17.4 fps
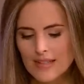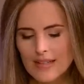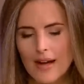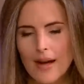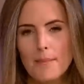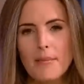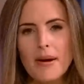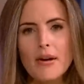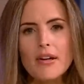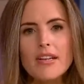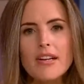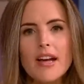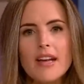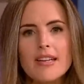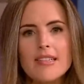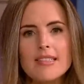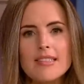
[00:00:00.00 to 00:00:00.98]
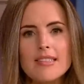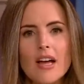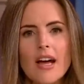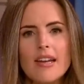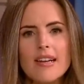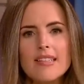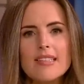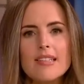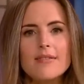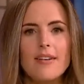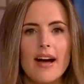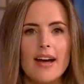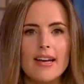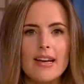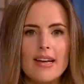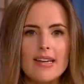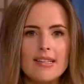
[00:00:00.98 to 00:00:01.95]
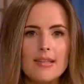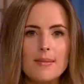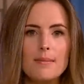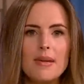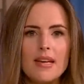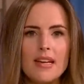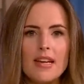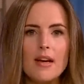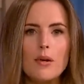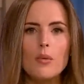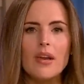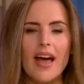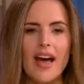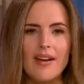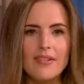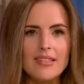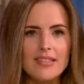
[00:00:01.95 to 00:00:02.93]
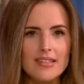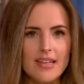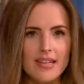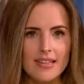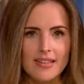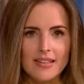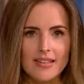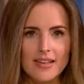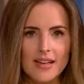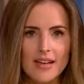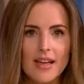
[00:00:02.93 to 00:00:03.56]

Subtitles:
America is not as divided as the media would have us think.